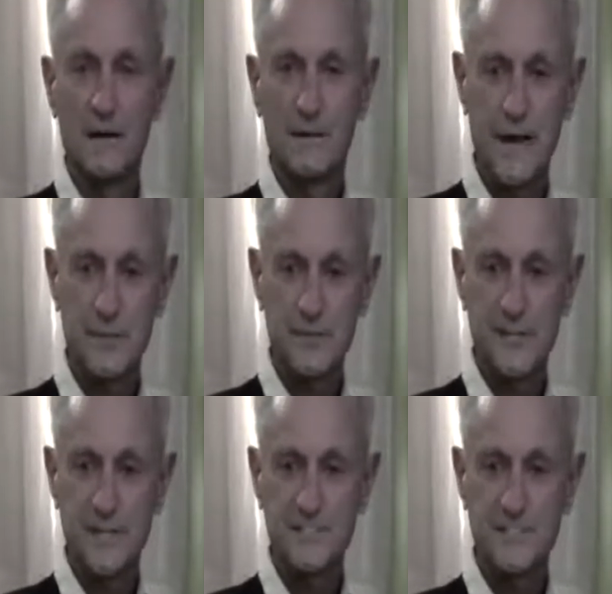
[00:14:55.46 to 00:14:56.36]

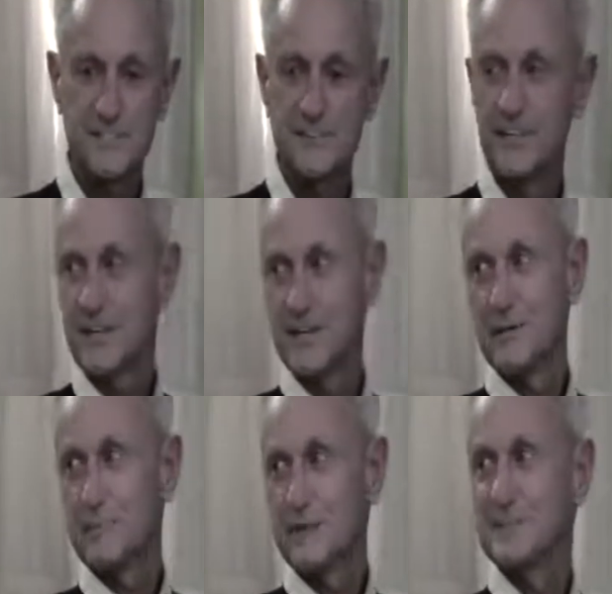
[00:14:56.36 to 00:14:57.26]
amputations in the
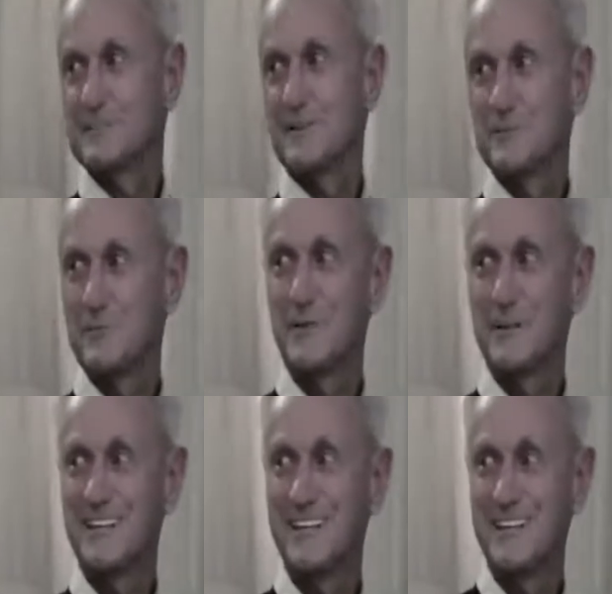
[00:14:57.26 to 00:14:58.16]
Olympics. So it was pretty
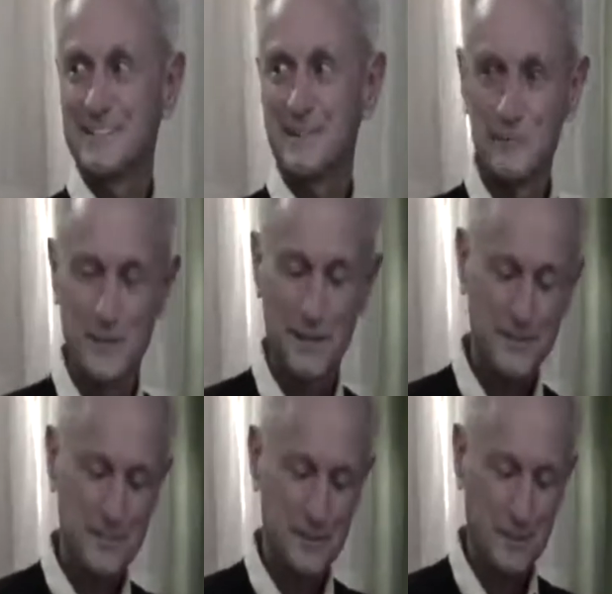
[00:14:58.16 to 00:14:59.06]
neat to be
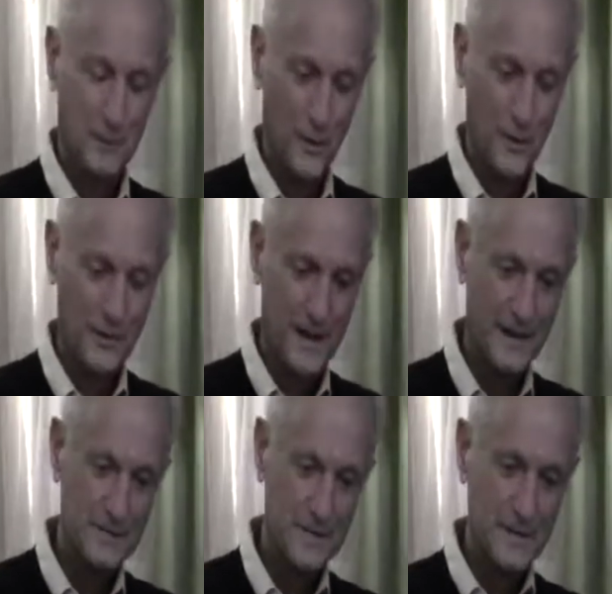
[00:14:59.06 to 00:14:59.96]
a part of that.
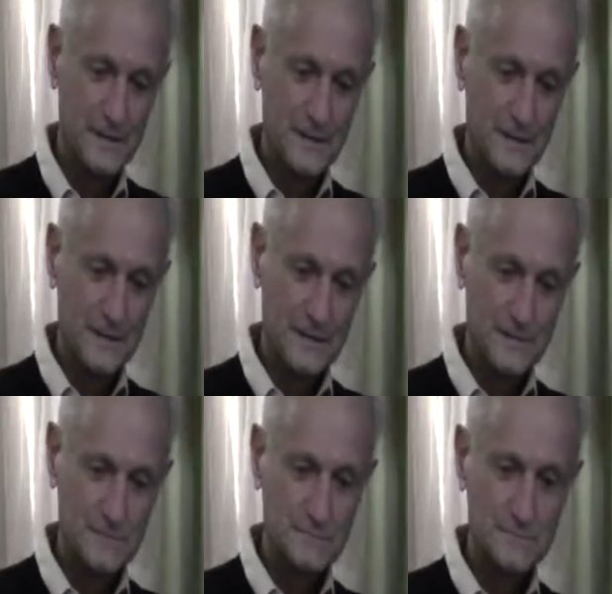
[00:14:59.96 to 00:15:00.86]

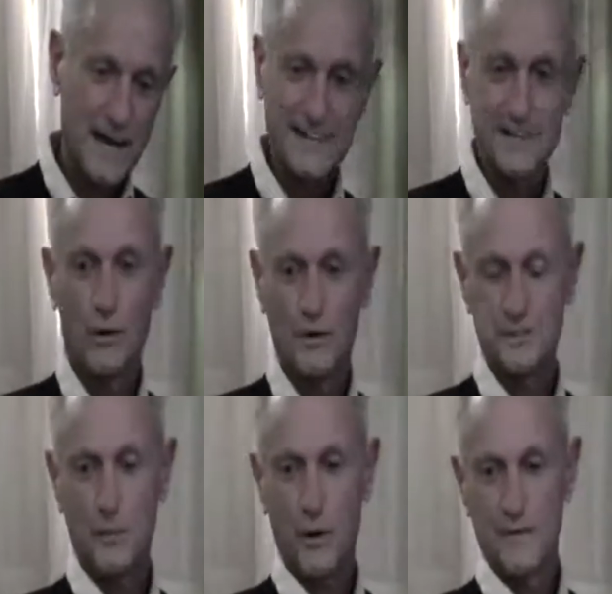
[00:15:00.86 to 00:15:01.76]
I didn't know I was
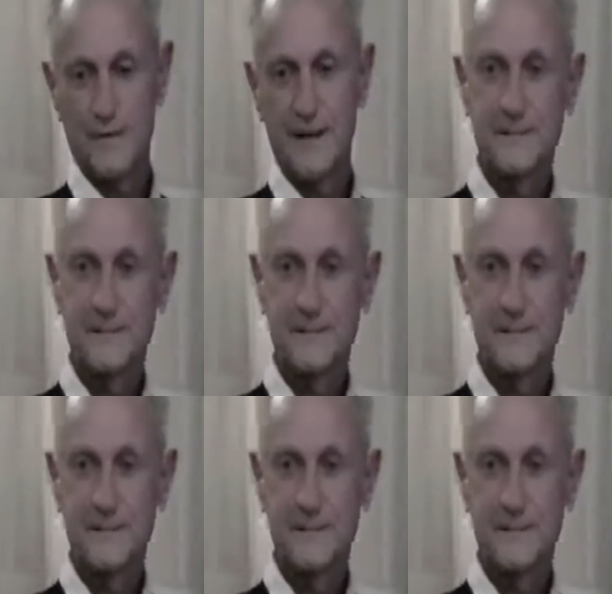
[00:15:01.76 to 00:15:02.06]
a part of that